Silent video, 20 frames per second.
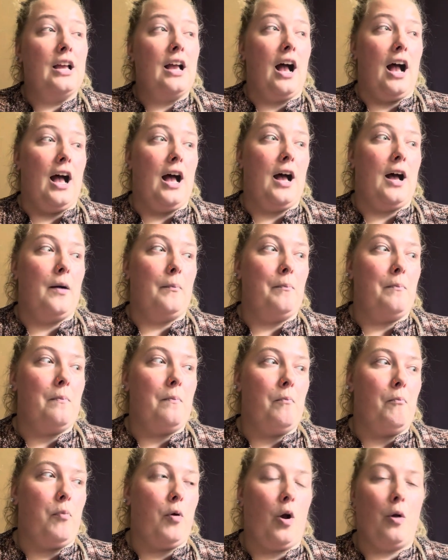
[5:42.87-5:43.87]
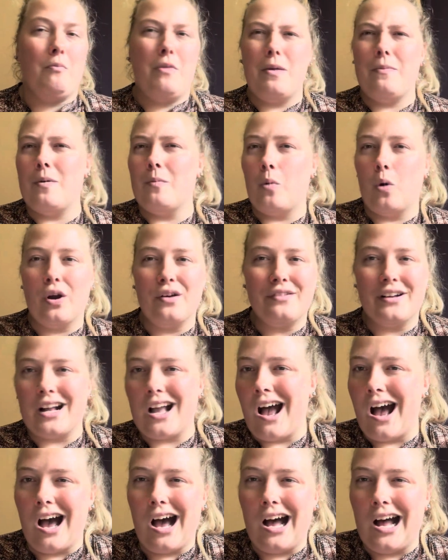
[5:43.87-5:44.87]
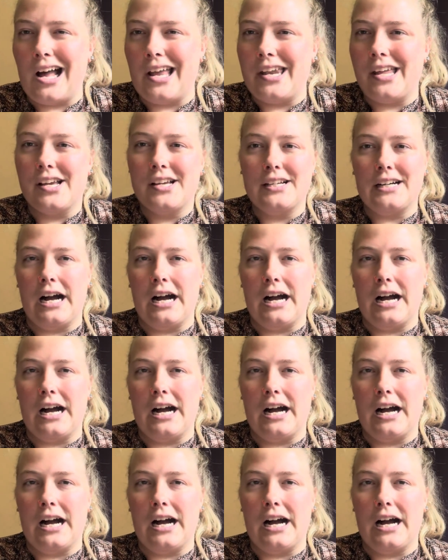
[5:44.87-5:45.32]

maybe more of a con